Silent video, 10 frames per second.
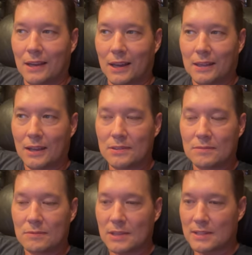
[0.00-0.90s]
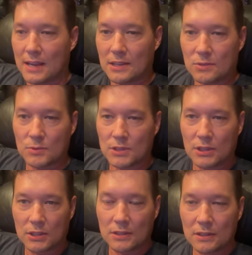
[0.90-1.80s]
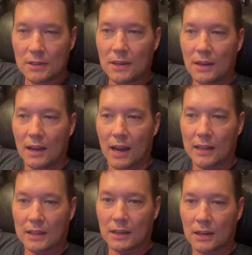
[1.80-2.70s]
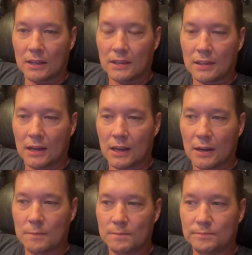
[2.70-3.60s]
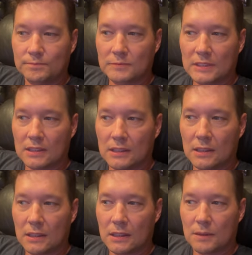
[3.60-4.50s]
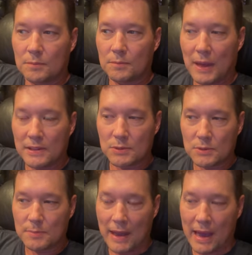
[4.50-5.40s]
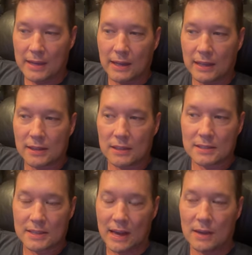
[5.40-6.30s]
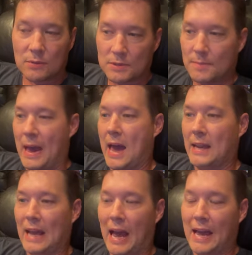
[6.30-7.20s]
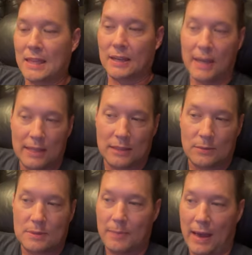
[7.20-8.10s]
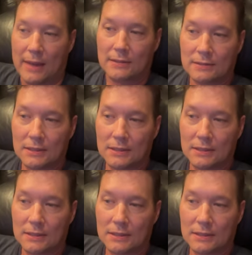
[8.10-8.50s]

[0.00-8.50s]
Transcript: I thought DeSantis was good. I thought um, uh, Pence was bad. I thought Scott was bad. I thought Haley was bad.